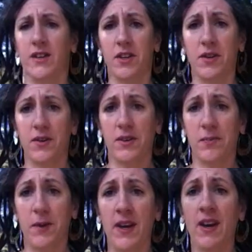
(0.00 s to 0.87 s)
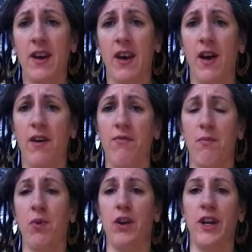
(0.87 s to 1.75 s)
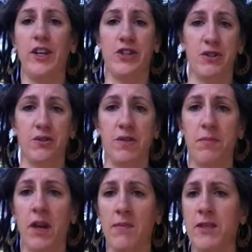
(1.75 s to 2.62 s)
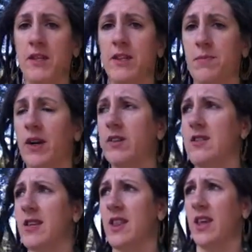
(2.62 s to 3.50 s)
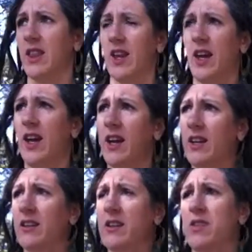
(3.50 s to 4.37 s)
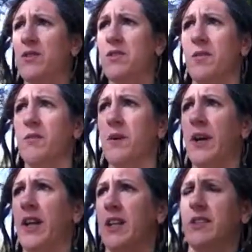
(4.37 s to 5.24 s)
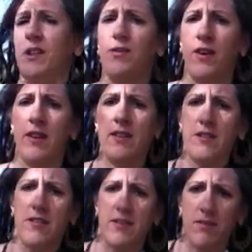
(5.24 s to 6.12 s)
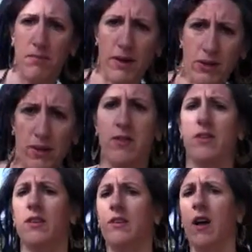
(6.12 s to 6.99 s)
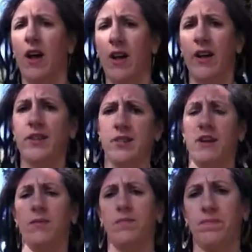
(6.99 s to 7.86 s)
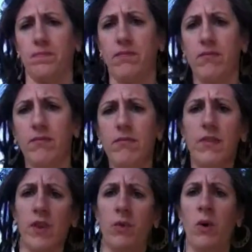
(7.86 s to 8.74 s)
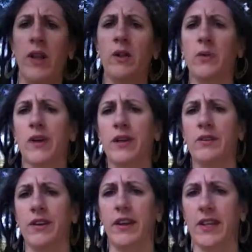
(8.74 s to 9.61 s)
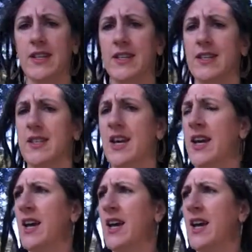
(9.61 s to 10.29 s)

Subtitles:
So speaking of morning juice, something I've been experiencing lately, and some of my dear friends, mentors, and colleagues are well aware of it, is